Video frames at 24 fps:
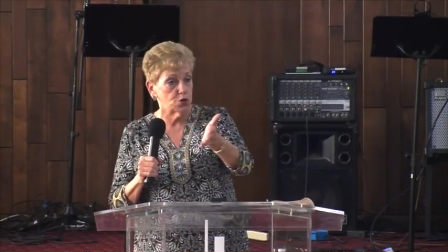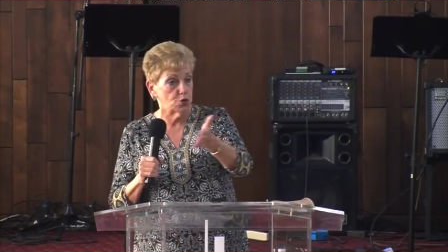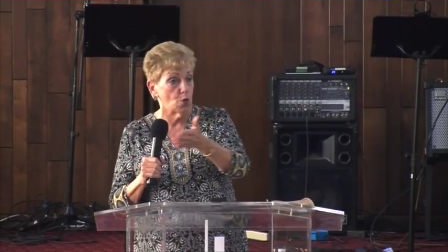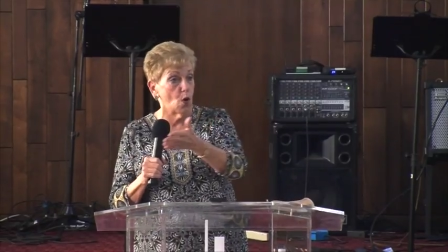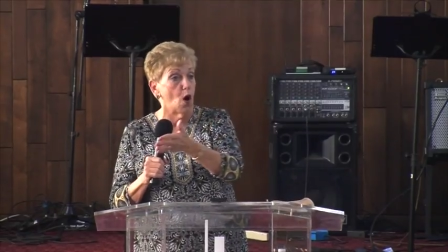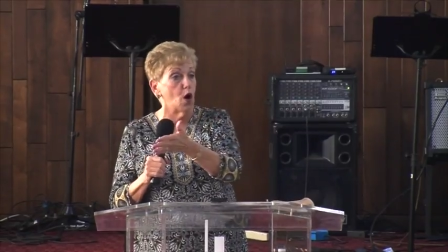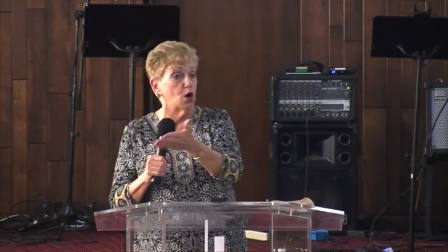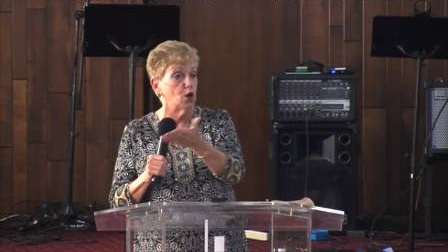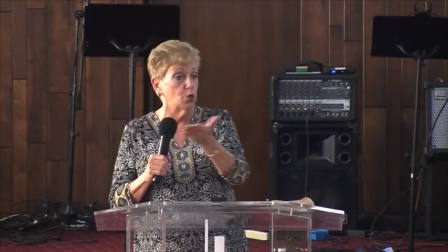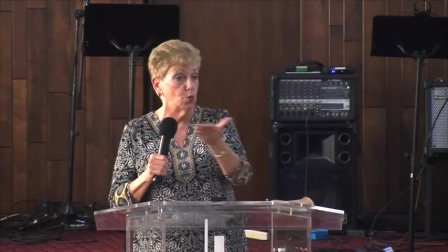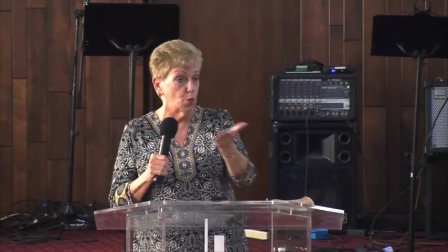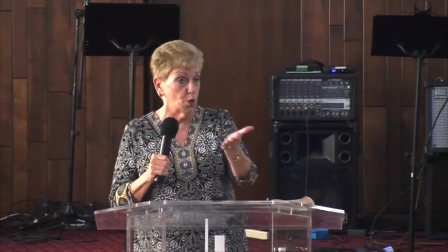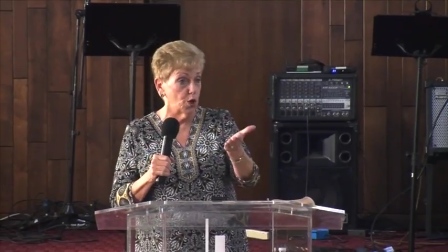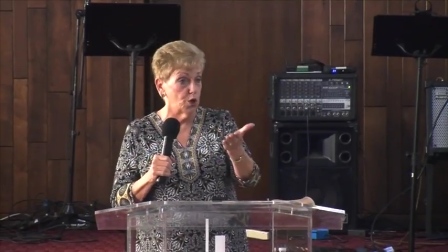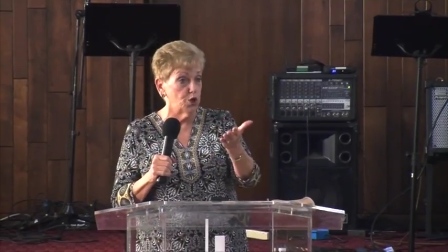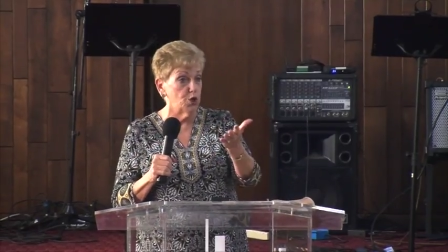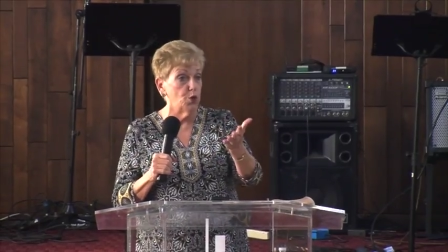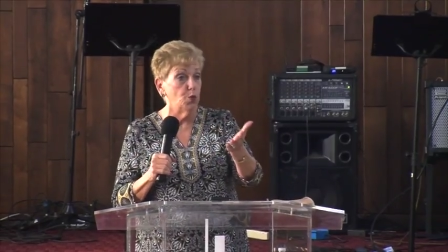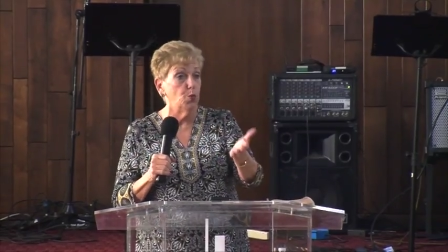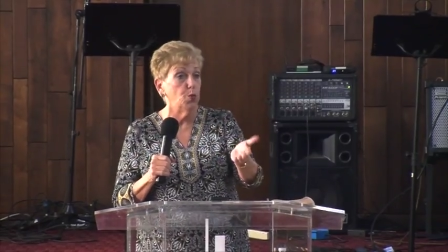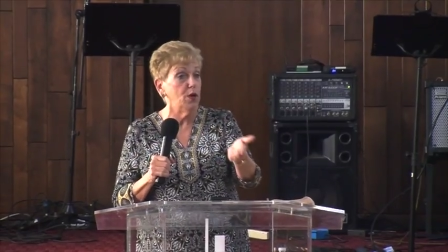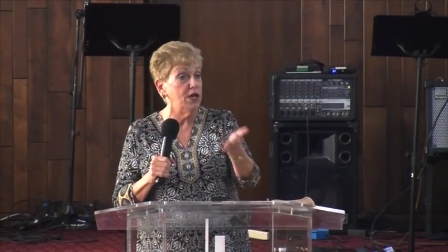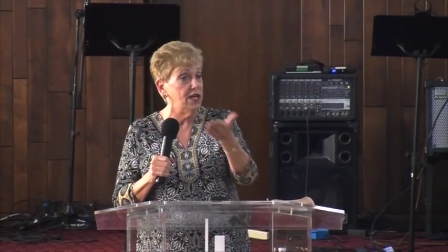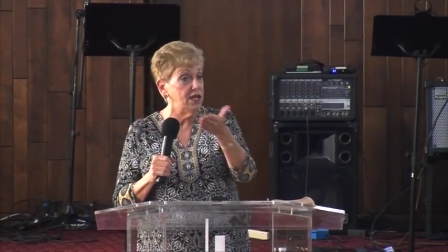strong and where
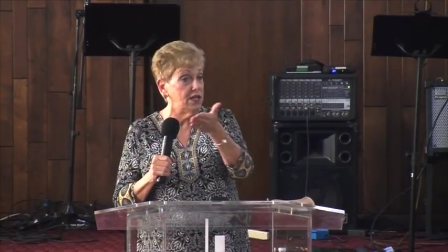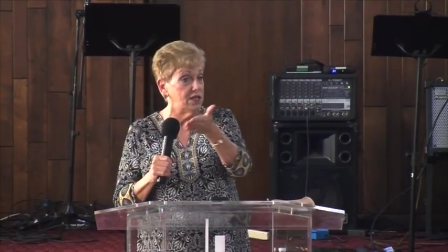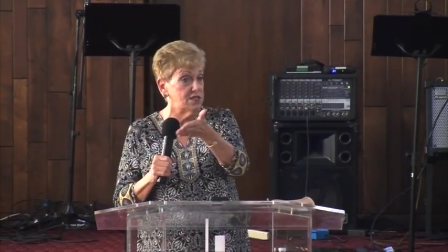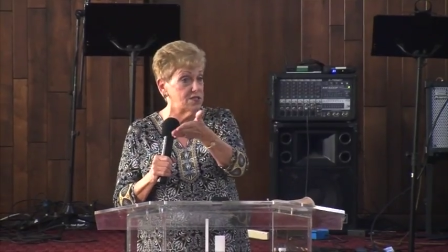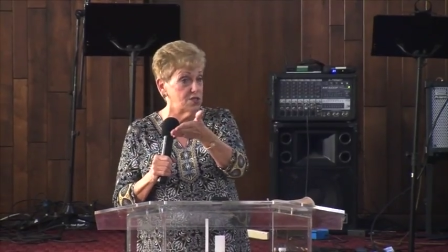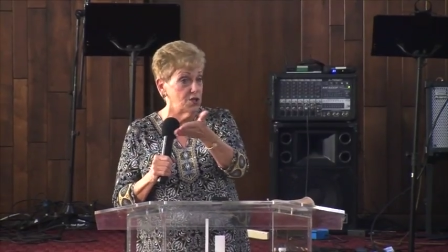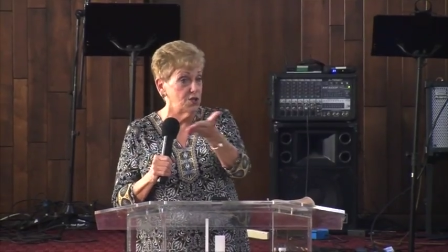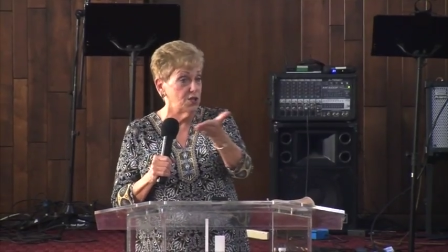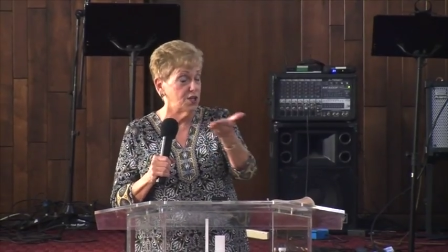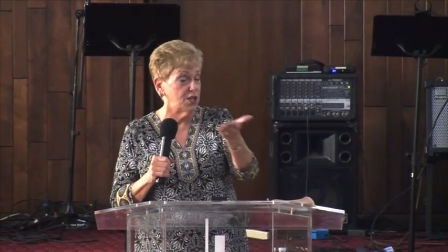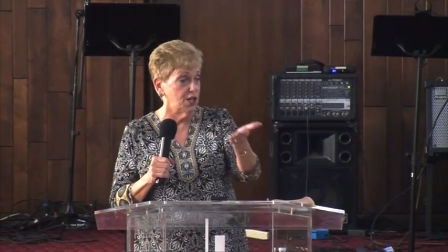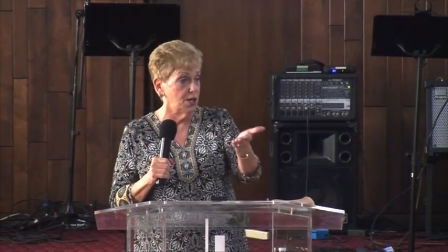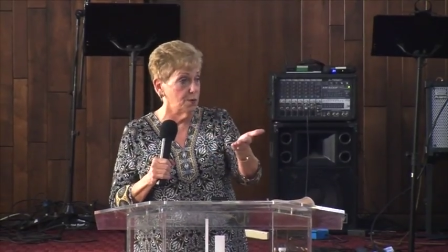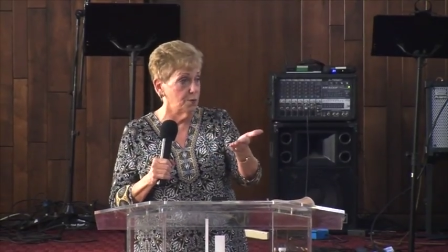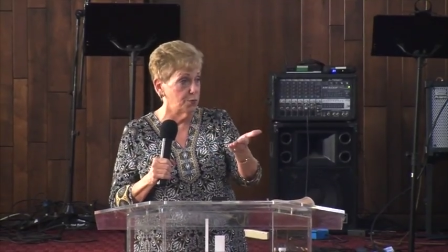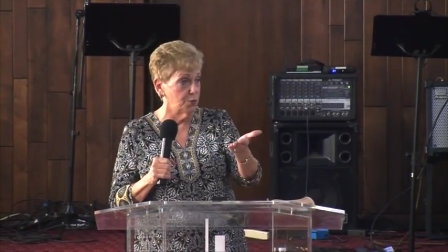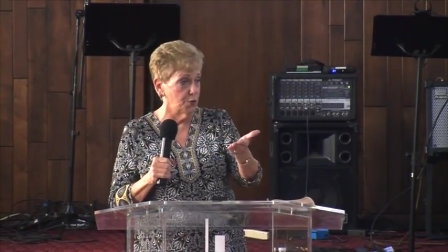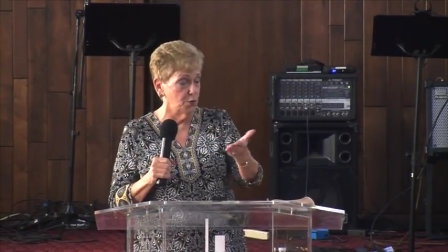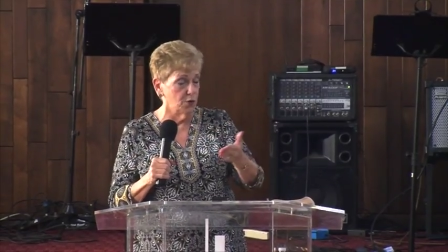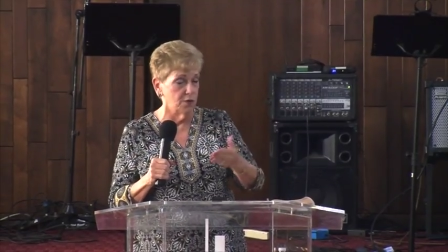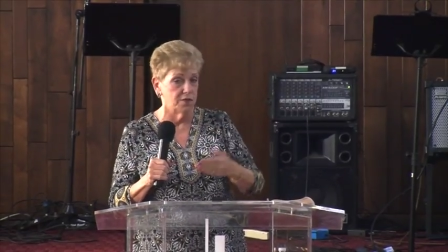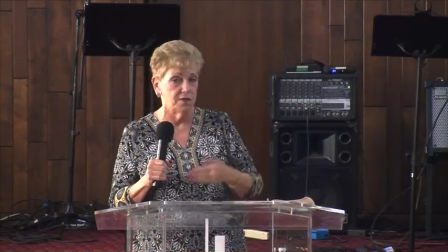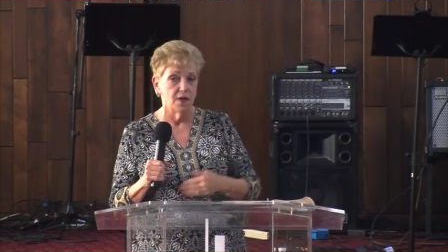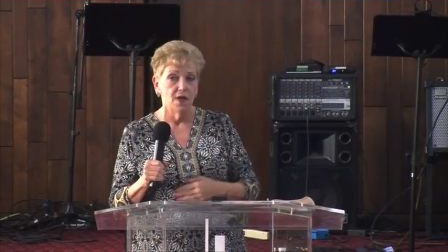you're weak so you can
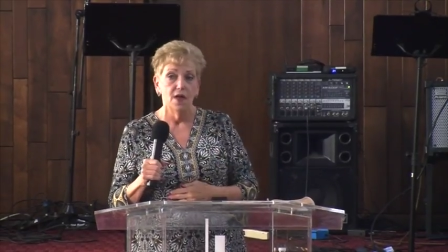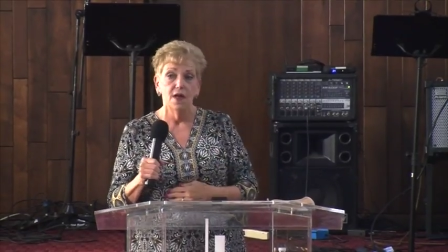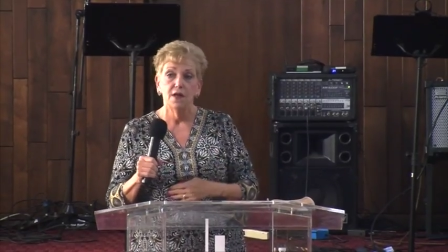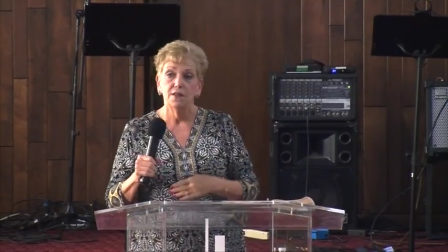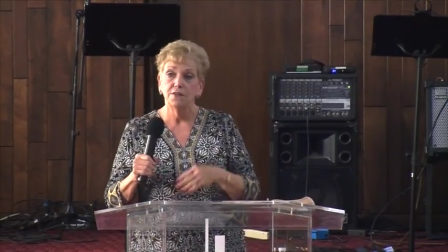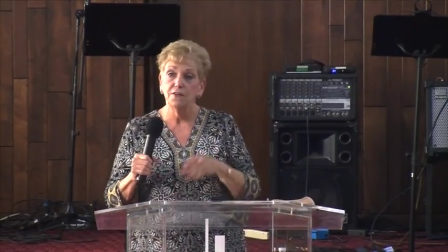improve?